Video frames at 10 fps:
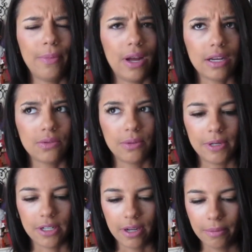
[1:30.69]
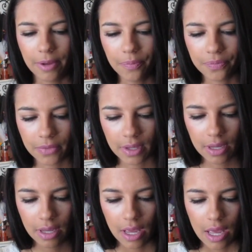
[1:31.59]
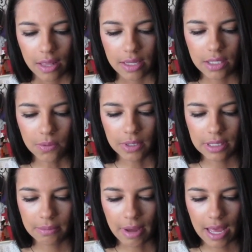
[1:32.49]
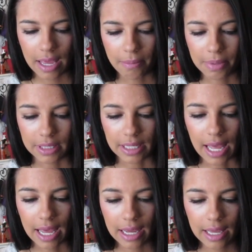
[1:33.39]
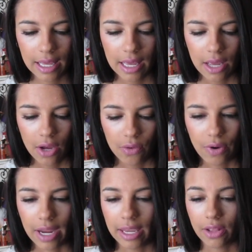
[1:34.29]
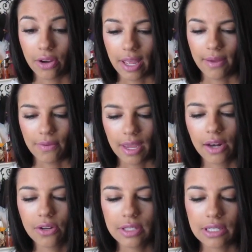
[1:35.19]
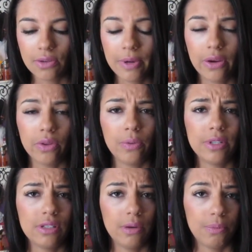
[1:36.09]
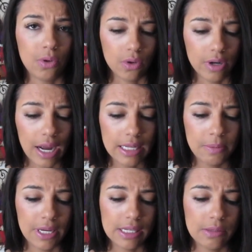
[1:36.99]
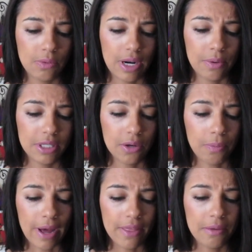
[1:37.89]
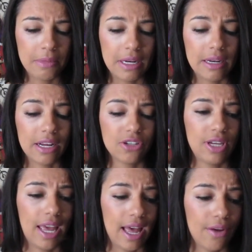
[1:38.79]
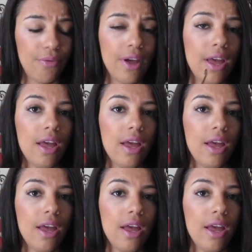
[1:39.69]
a box. What am I talking about? This one's my black regular aviators. These are my only ones that are polarized because when I went to go buy them, they didn't actually have